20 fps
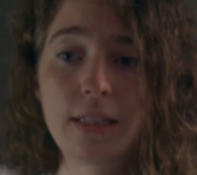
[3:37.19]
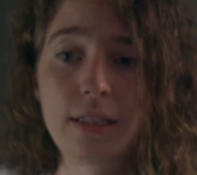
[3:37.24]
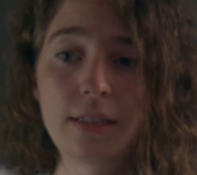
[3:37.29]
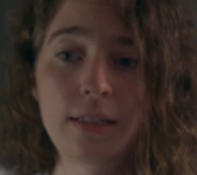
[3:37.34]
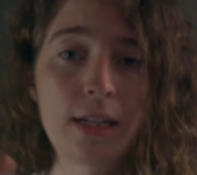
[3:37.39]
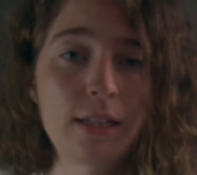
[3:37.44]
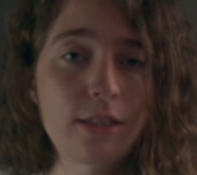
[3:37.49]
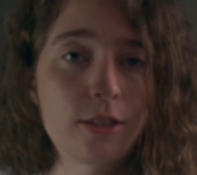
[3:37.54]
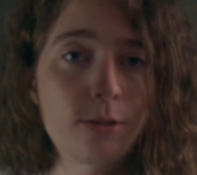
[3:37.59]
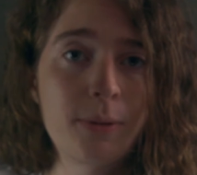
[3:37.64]

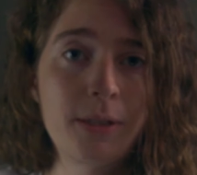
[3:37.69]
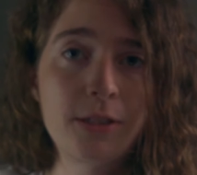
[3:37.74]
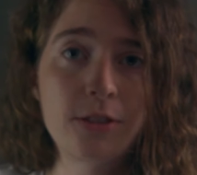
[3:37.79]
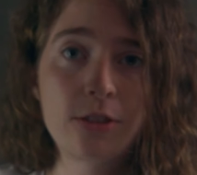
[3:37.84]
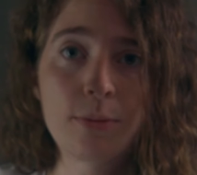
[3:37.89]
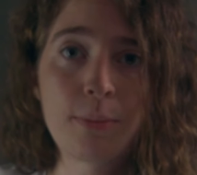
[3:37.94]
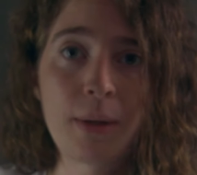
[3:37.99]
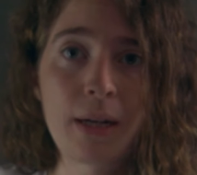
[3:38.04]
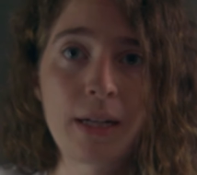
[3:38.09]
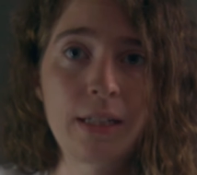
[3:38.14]
Not
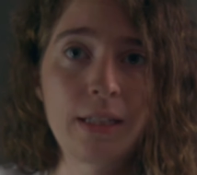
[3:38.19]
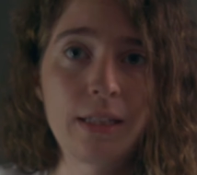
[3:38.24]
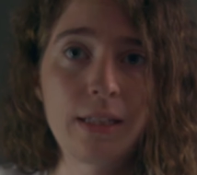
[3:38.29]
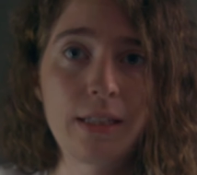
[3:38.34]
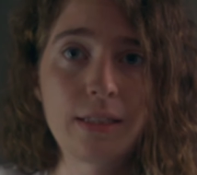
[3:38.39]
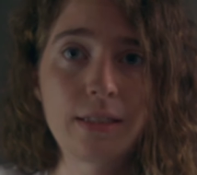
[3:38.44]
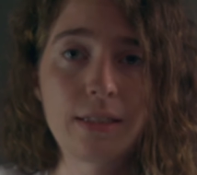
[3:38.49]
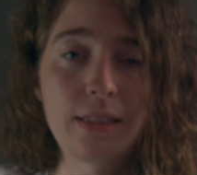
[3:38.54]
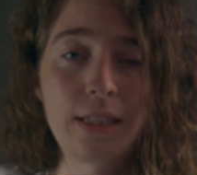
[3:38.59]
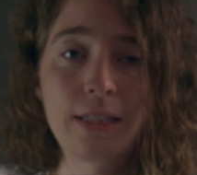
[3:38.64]
sponsored by any of
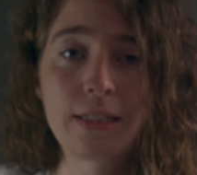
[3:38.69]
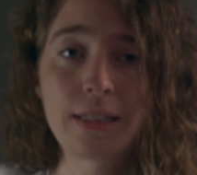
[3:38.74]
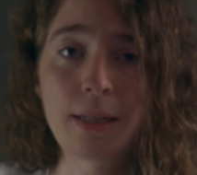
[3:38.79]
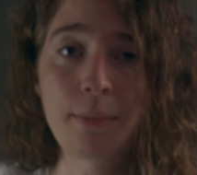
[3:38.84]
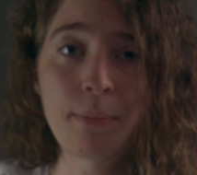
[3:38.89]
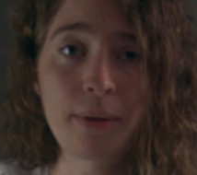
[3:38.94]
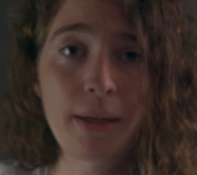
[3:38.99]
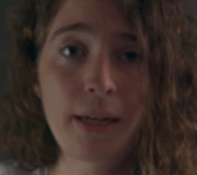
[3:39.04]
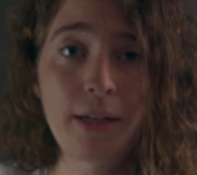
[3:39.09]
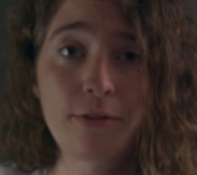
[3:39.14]
these things. I
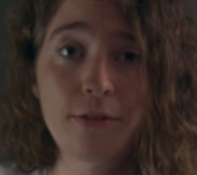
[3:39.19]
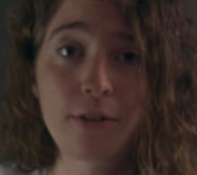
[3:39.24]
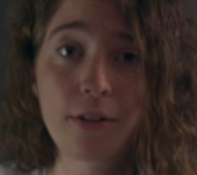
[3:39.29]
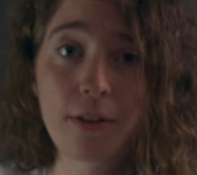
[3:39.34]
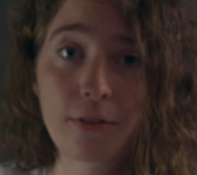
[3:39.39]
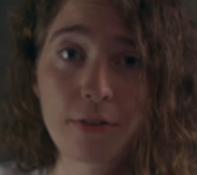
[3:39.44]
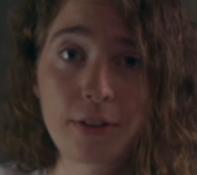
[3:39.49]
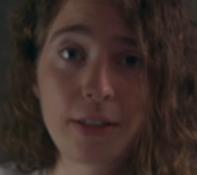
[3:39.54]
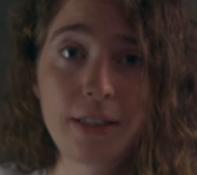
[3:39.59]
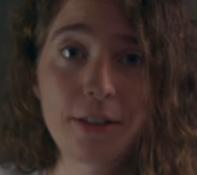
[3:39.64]
pay for
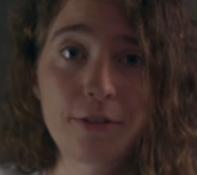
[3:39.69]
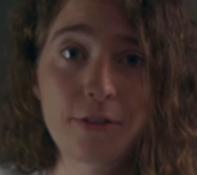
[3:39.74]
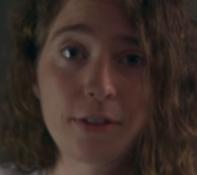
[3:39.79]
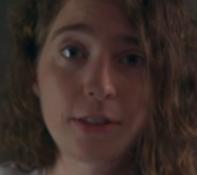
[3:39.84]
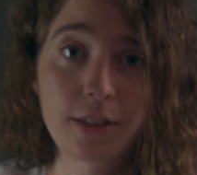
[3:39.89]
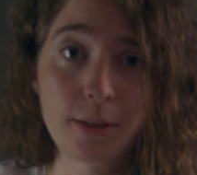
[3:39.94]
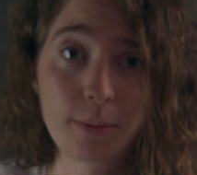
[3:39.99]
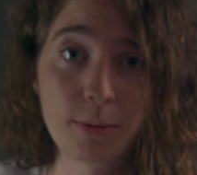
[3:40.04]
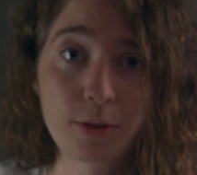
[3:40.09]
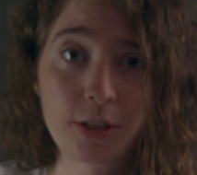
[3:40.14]
3
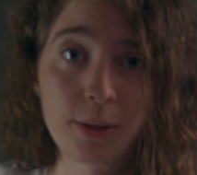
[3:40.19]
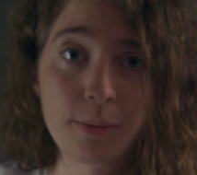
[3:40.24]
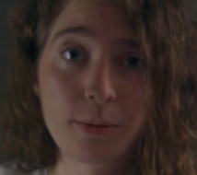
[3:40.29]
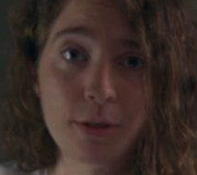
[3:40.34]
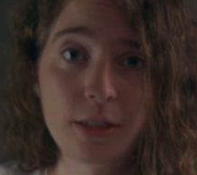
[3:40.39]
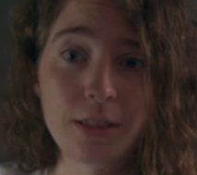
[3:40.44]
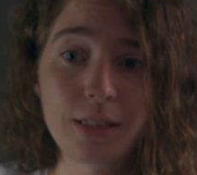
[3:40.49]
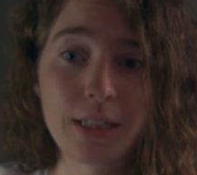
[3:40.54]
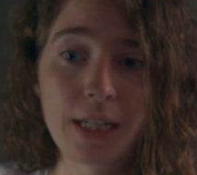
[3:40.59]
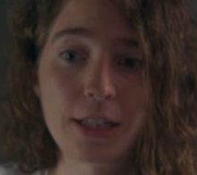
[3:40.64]
different
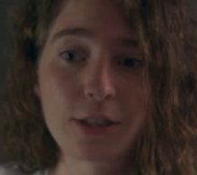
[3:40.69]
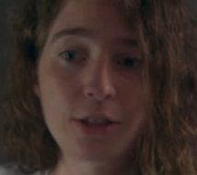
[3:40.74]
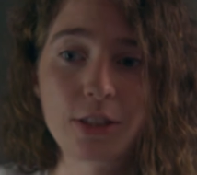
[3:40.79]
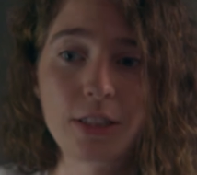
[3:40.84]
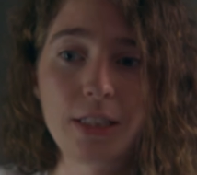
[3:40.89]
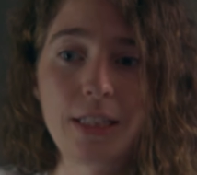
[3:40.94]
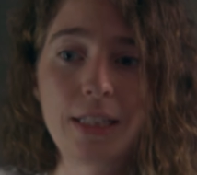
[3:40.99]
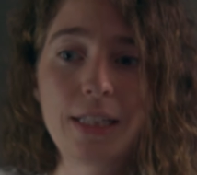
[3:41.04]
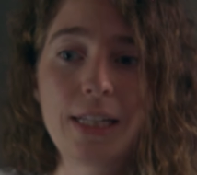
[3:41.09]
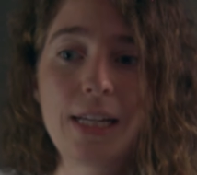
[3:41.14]
subscriptions
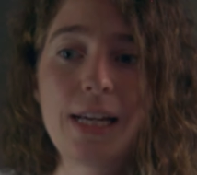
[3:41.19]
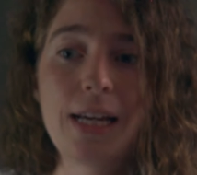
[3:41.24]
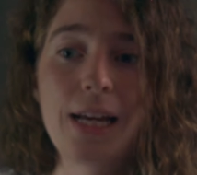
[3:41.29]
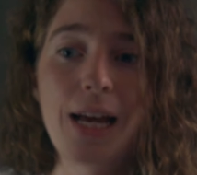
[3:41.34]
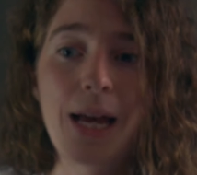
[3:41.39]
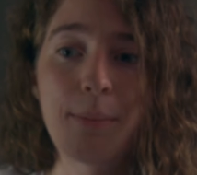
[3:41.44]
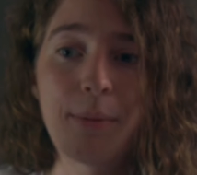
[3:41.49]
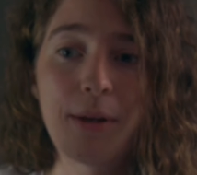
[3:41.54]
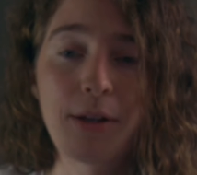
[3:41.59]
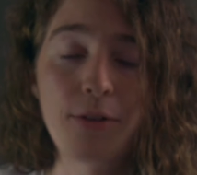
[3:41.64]
actually.
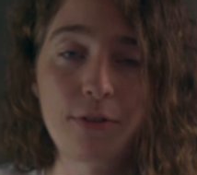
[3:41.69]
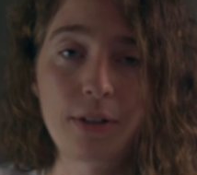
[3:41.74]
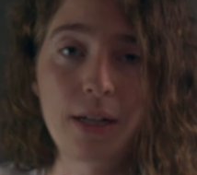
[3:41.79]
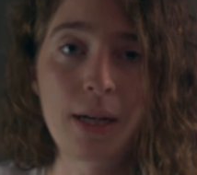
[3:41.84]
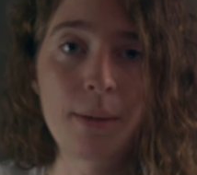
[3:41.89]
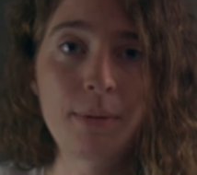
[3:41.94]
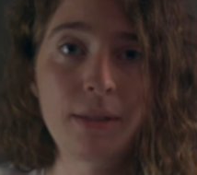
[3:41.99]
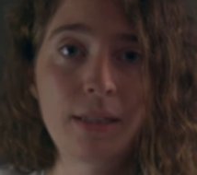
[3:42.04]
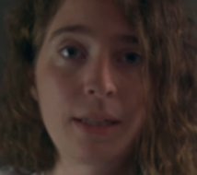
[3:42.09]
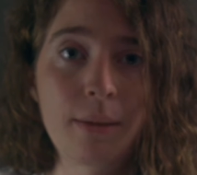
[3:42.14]
I pay for
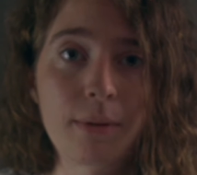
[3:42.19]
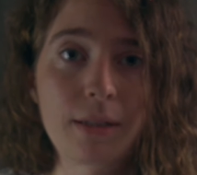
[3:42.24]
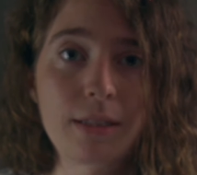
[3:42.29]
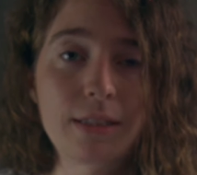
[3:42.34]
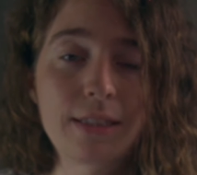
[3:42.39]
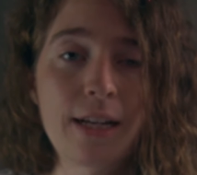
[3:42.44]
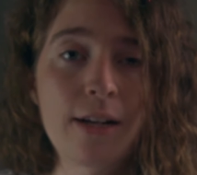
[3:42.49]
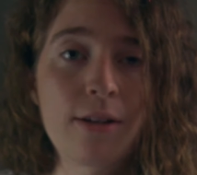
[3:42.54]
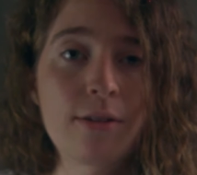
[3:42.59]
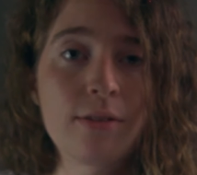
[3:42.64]
Epidemic
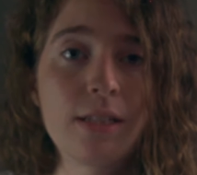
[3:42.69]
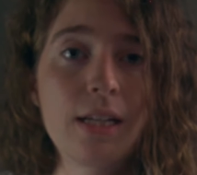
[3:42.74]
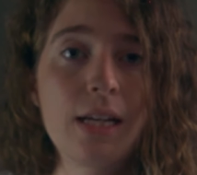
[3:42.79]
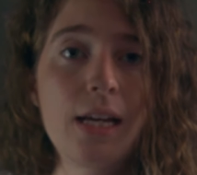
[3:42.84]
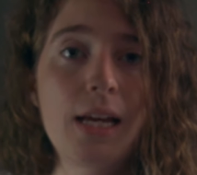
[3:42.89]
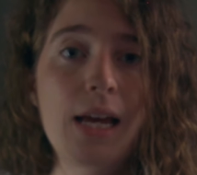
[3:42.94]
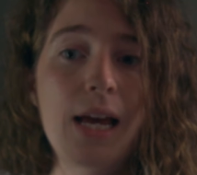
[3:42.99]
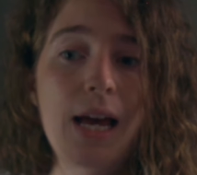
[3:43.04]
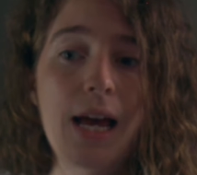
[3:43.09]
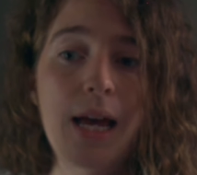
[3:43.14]
Sound,
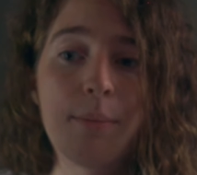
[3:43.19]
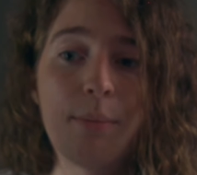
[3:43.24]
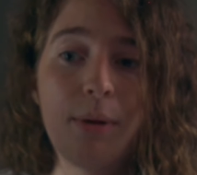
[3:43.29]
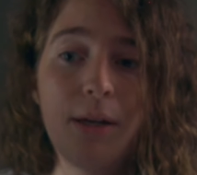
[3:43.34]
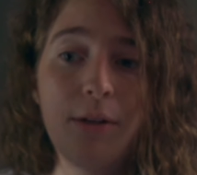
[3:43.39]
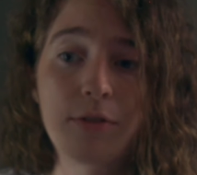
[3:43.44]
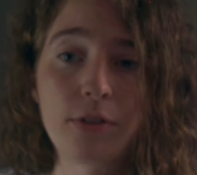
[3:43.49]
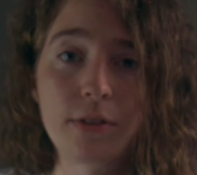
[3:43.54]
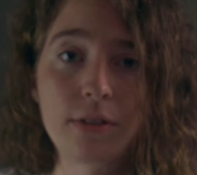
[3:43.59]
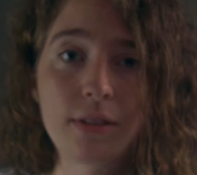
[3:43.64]
I
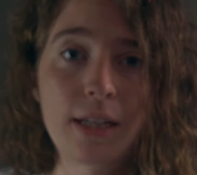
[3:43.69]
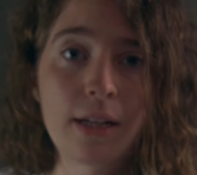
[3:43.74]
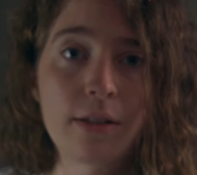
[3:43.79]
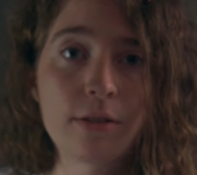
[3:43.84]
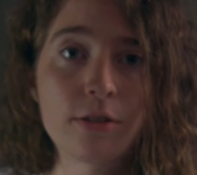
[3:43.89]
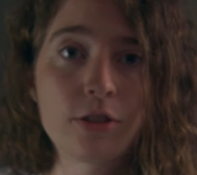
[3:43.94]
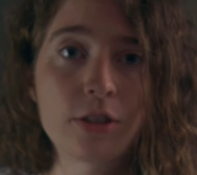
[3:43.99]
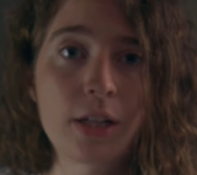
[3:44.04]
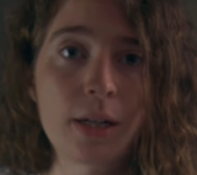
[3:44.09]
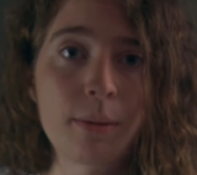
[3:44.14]
pay for
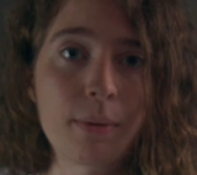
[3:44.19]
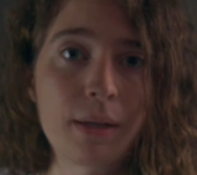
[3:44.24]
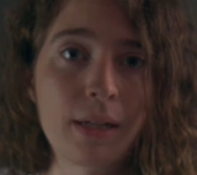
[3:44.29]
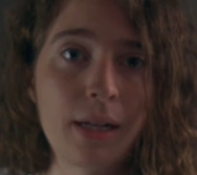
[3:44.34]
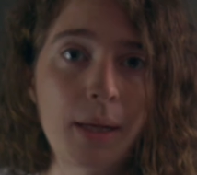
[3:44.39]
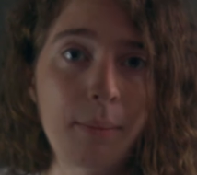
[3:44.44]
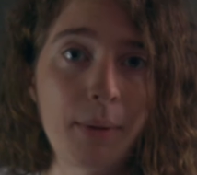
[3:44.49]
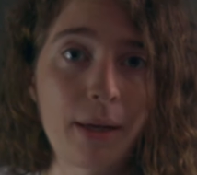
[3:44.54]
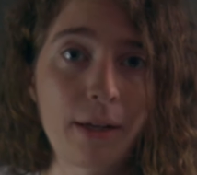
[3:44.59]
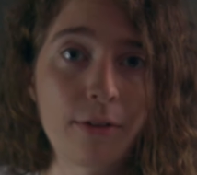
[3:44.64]
Soundstripe, and
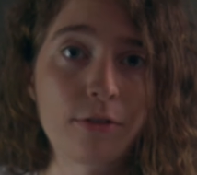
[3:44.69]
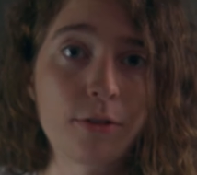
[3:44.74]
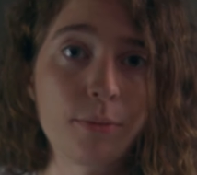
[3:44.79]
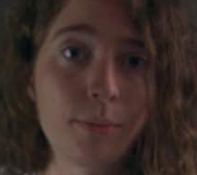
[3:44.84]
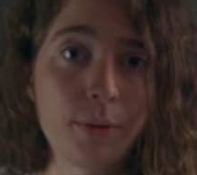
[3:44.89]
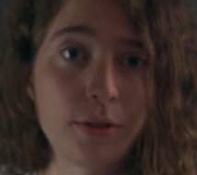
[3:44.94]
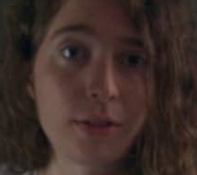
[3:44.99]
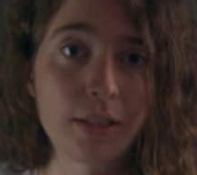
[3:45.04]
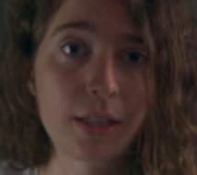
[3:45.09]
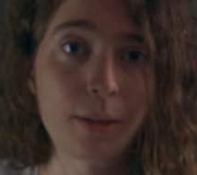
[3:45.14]
I pay for
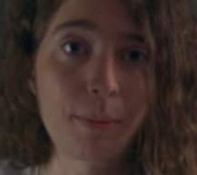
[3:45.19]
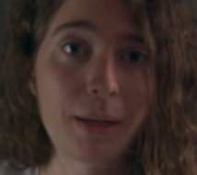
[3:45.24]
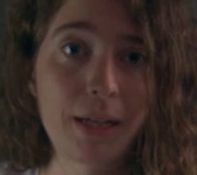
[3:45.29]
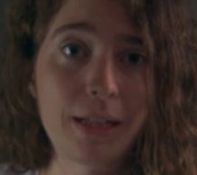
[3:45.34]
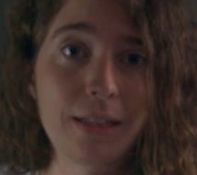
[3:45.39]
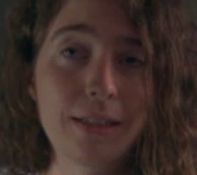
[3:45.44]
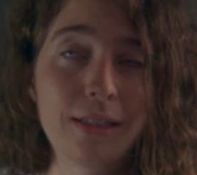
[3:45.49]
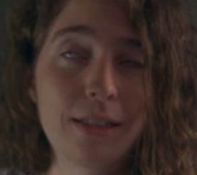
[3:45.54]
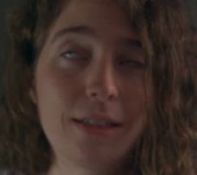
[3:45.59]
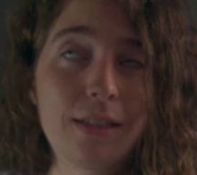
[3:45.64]

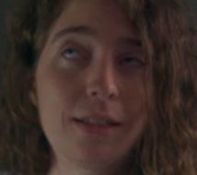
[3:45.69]
MusicBed.